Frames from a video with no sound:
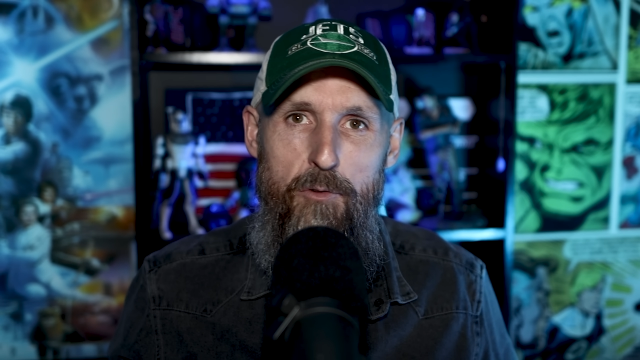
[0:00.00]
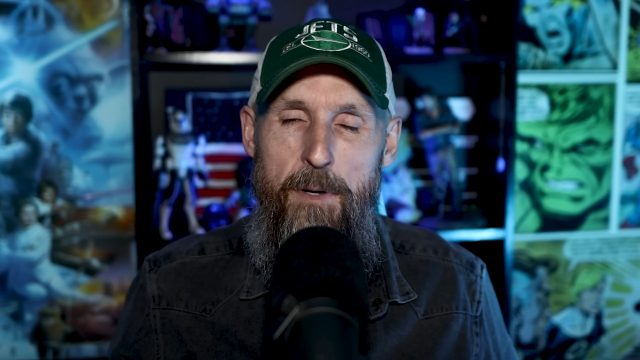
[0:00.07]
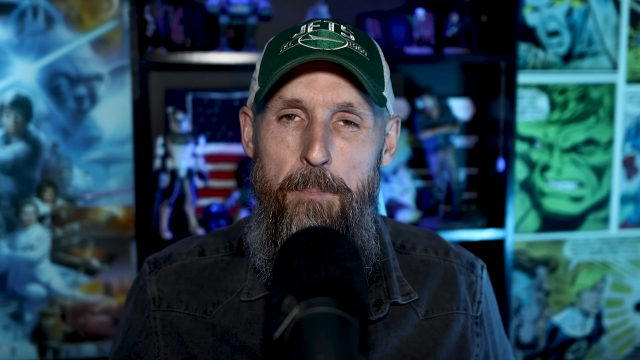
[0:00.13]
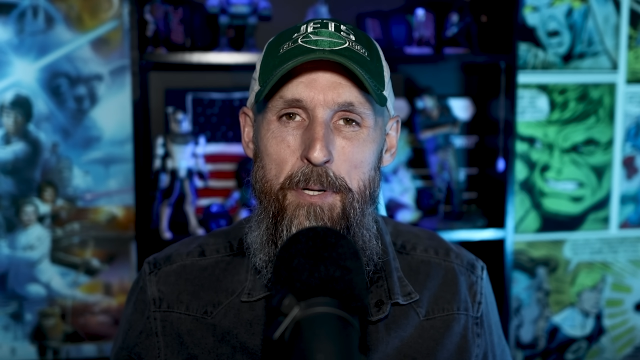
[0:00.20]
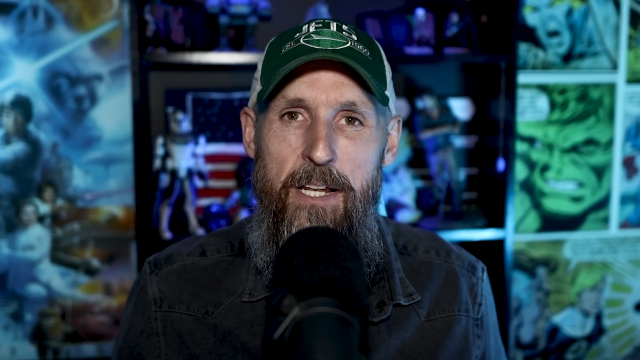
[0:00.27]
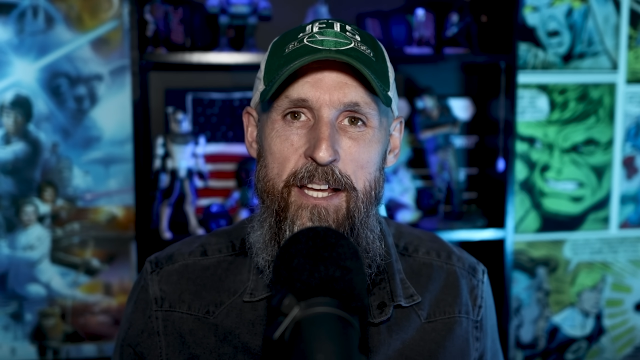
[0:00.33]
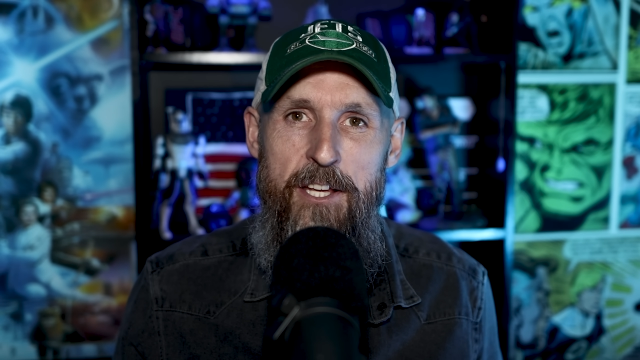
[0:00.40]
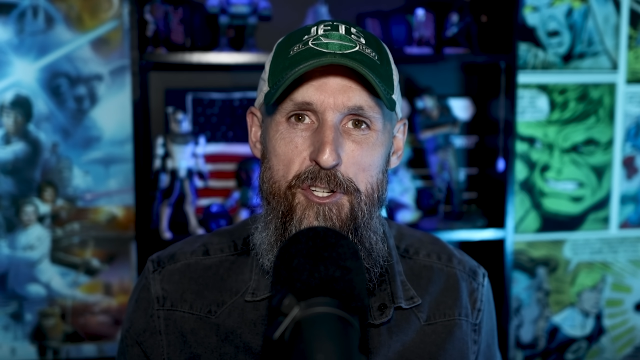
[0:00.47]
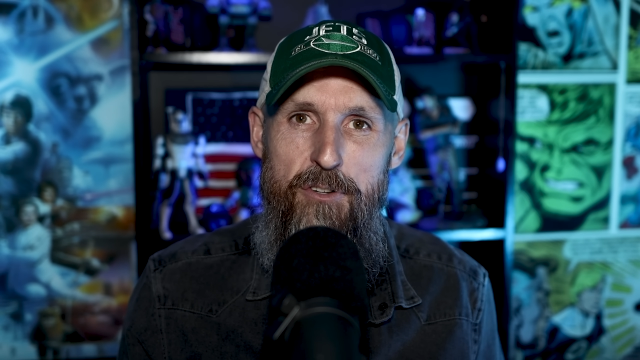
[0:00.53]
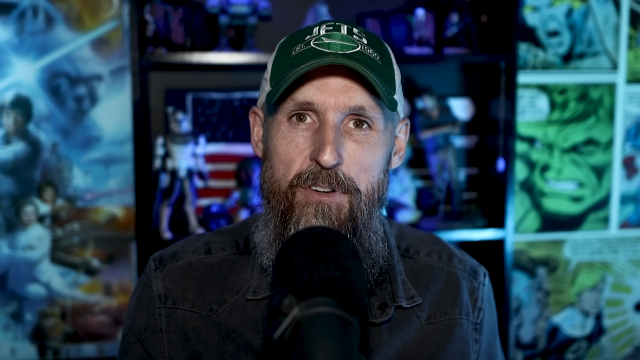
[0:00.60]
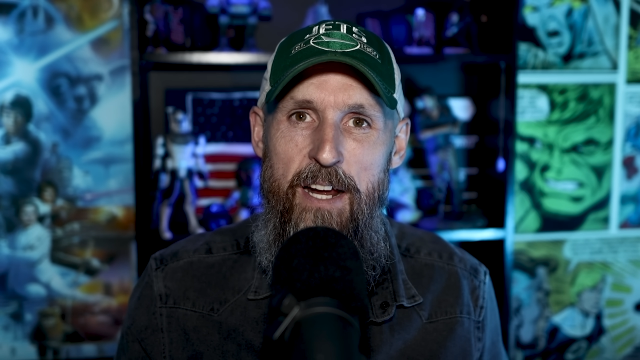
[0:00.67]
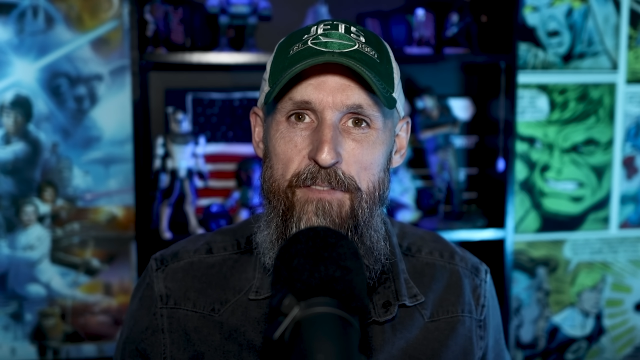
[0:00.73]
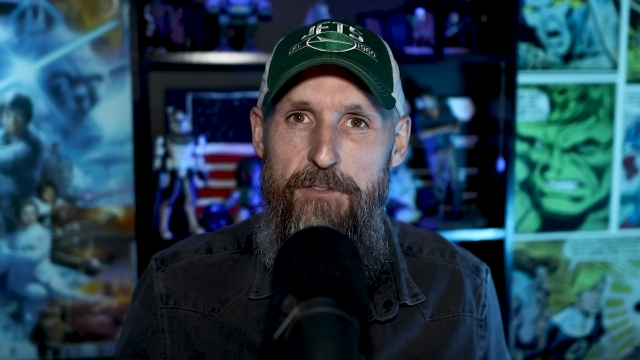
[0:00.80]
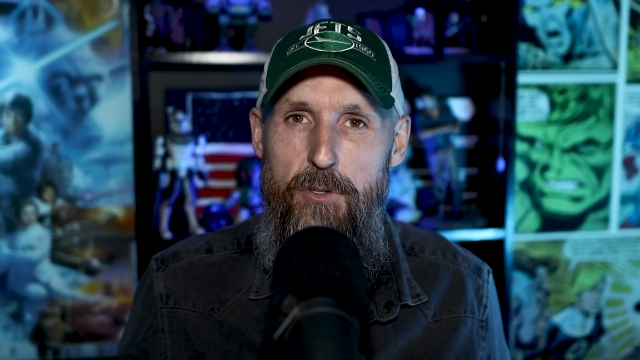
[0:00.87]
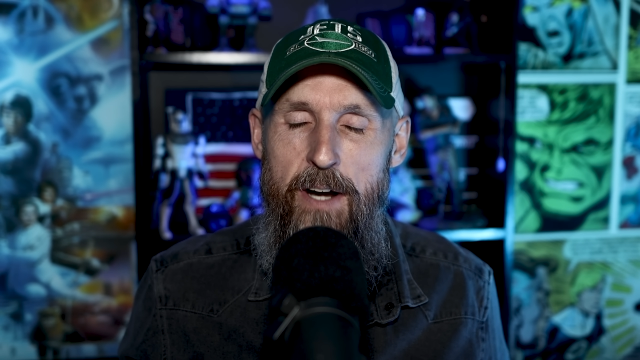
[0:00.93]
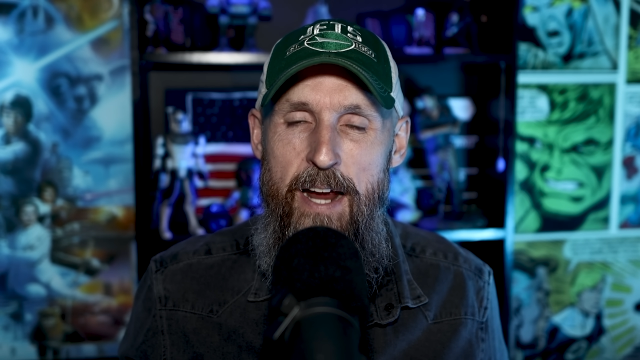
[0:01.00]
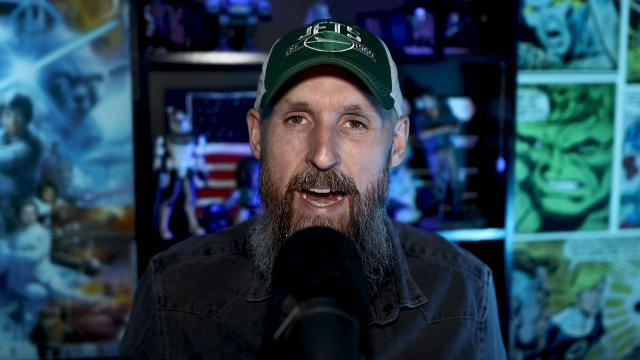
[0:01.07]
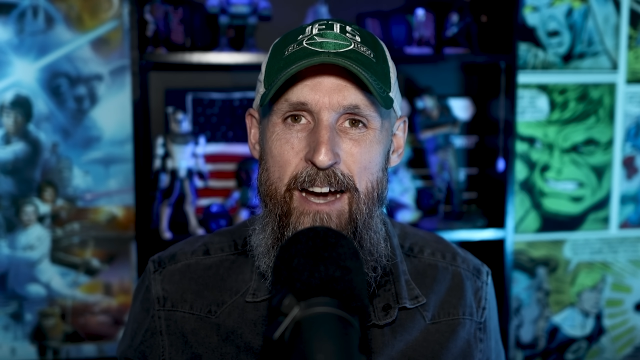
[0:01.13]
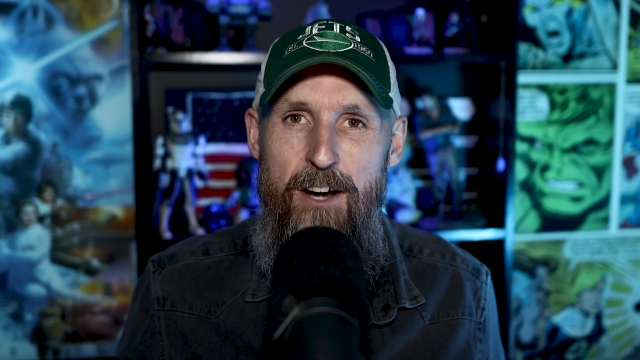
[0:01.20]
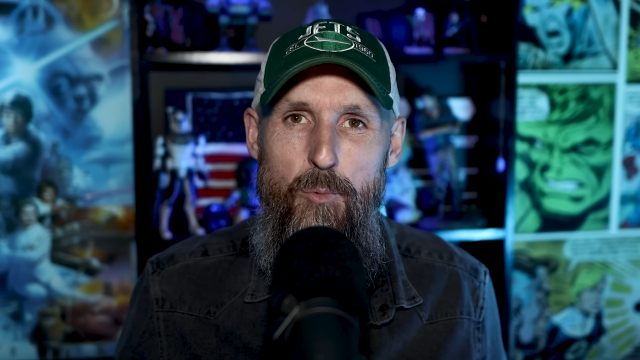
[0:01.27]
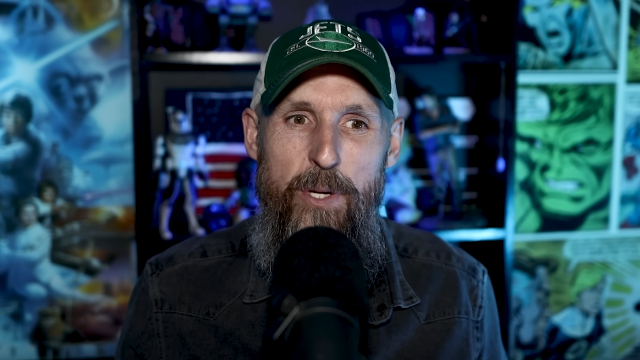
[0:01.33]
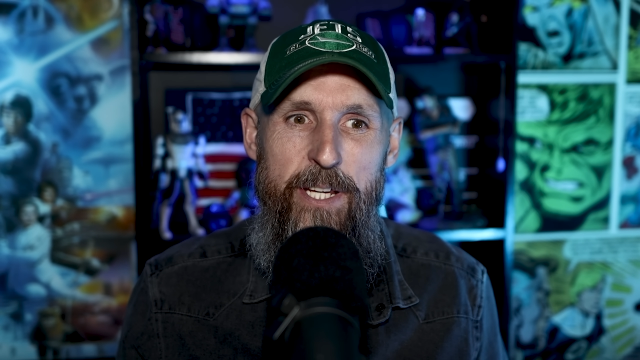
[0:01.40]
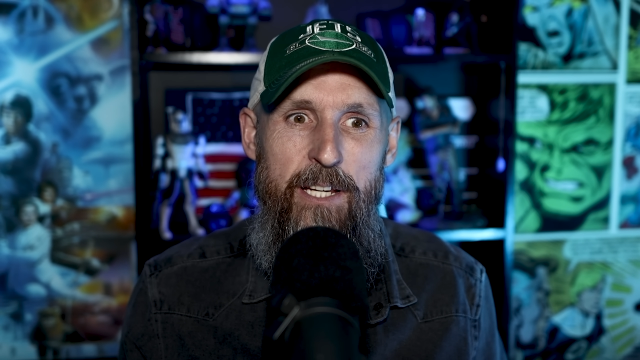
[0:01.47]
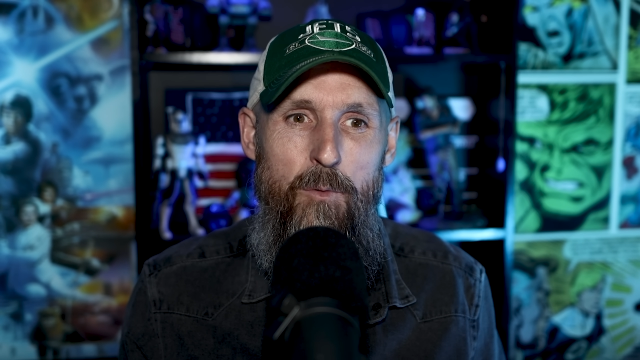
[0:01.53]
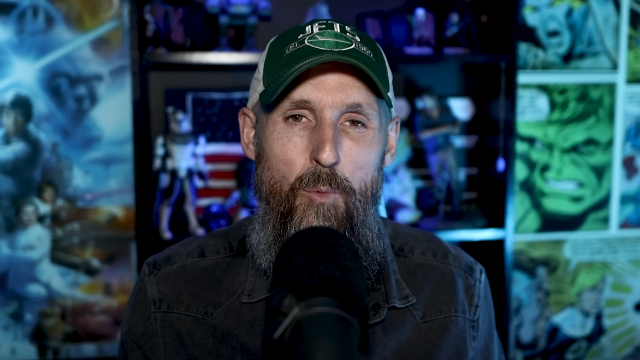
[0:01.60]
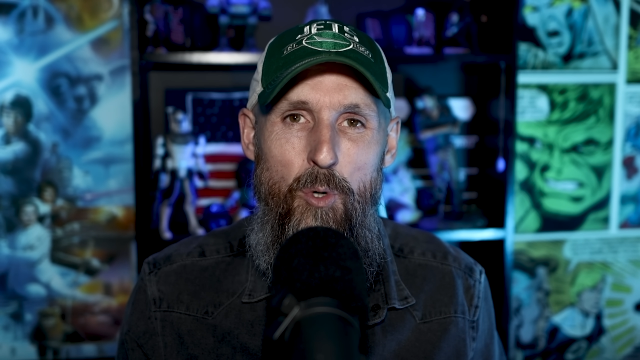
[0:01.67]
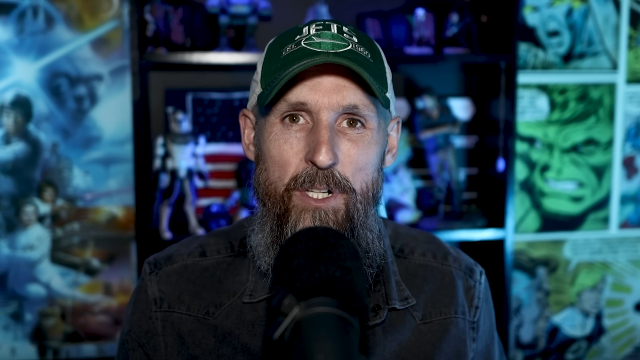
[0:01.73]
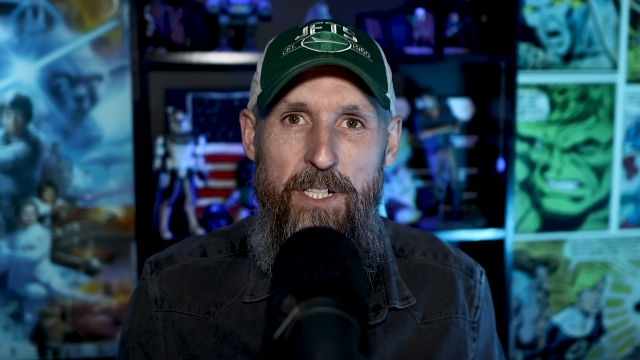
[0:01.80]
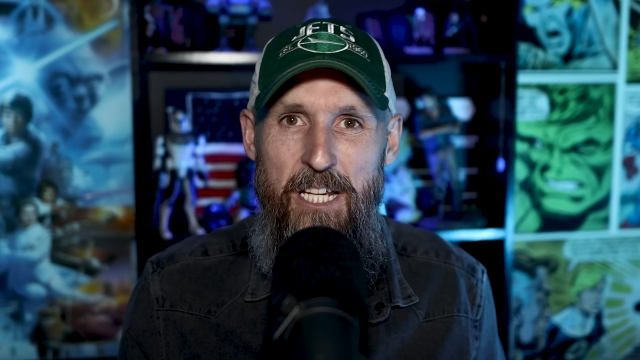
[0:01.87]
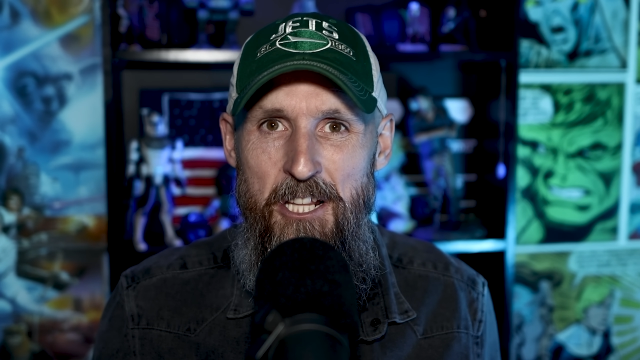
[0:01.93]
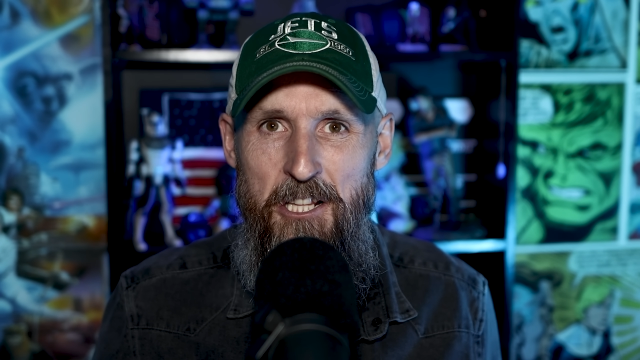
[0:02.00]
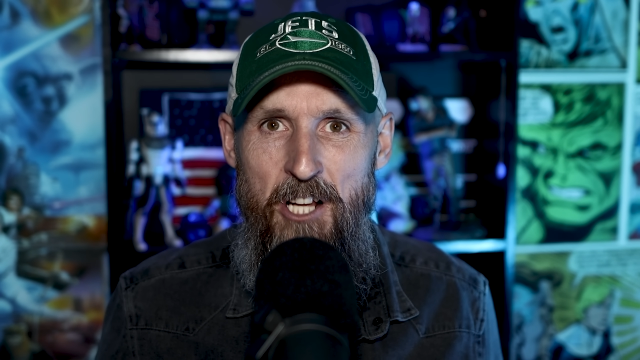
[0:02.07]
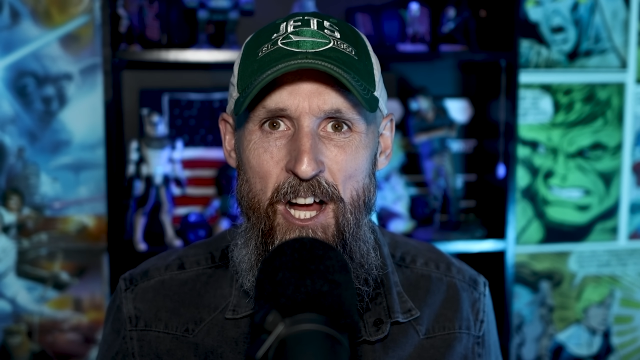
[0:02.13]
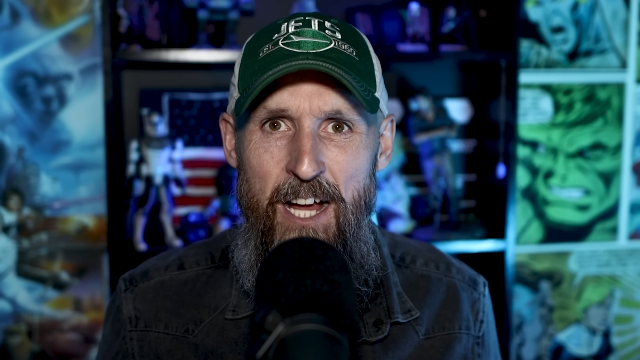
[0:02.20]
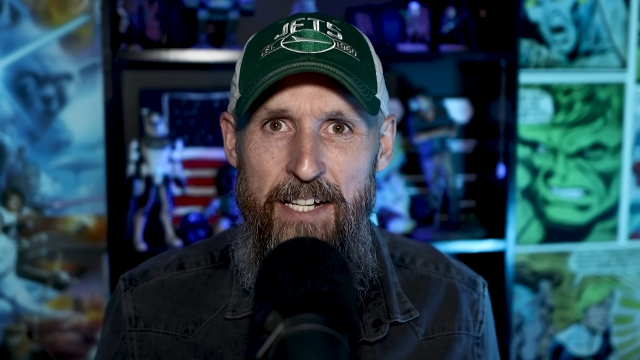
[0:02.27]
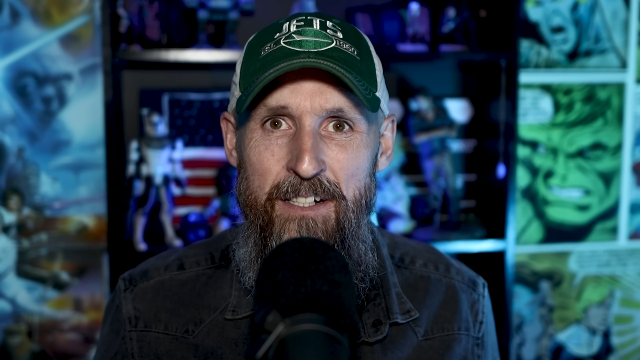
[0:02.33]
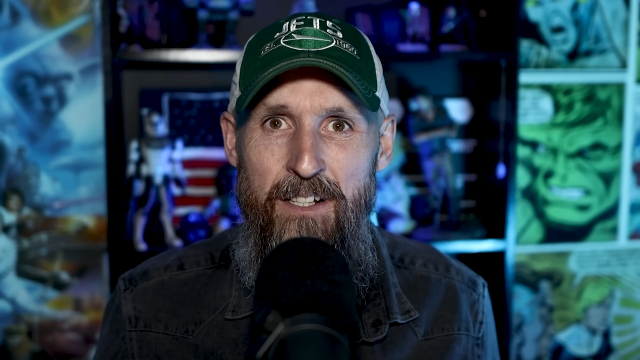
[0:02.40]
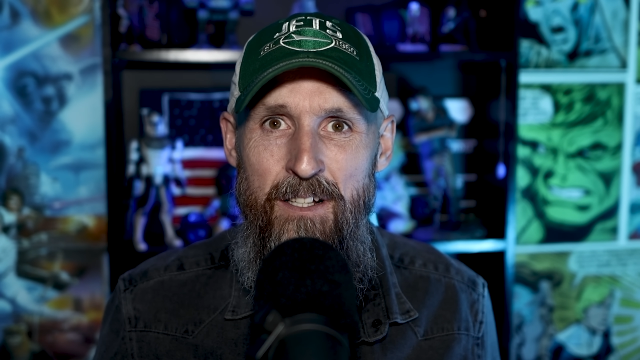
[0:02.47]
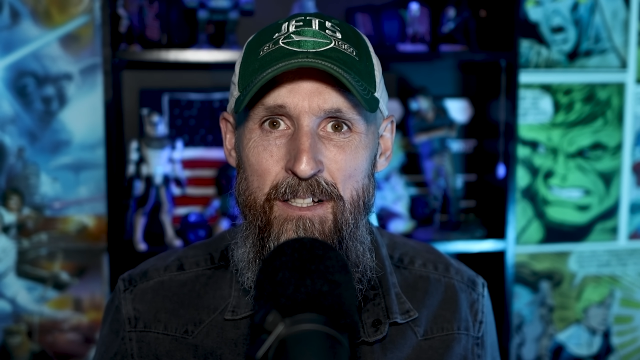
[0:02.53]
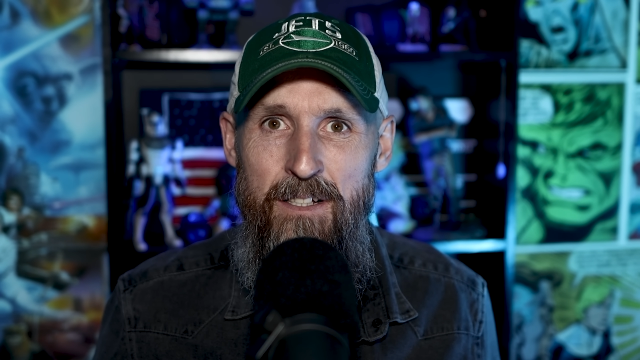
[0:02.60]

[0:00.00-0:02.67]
or a pleasure after a hard week at work is gone.